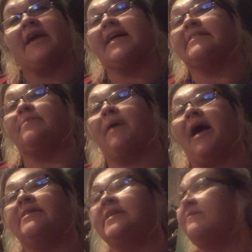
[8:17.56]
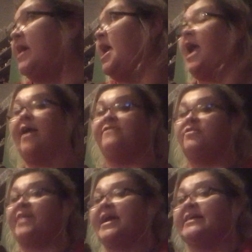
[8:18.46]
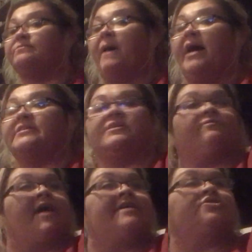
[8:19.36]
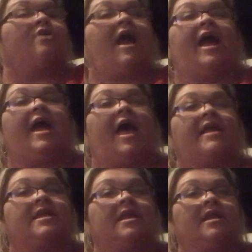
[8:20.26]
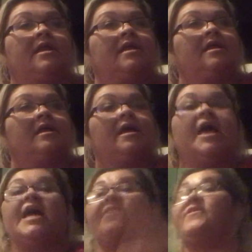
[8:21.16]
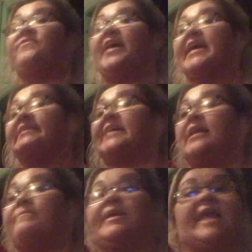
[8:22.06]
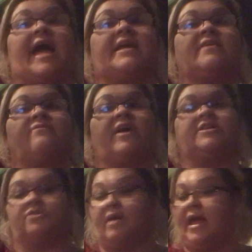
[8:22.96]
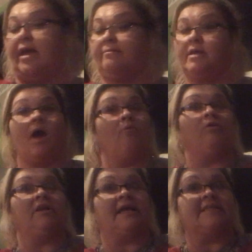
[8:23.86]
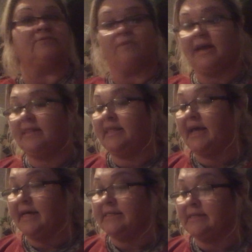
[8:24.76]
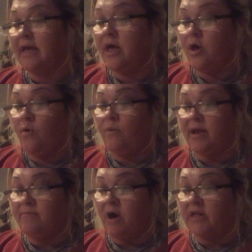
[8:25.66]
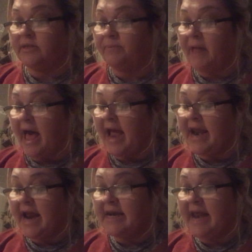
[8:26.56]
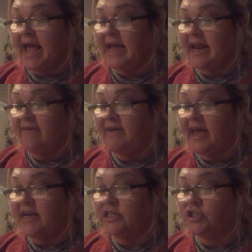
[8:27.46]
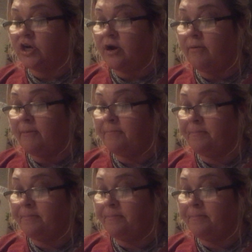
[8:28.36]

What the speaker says: think it's a positive? If you think it's positive, raise your hand. If you think it's going to be negative, raise your hand. Well, let's read this. When multiplying a negative integer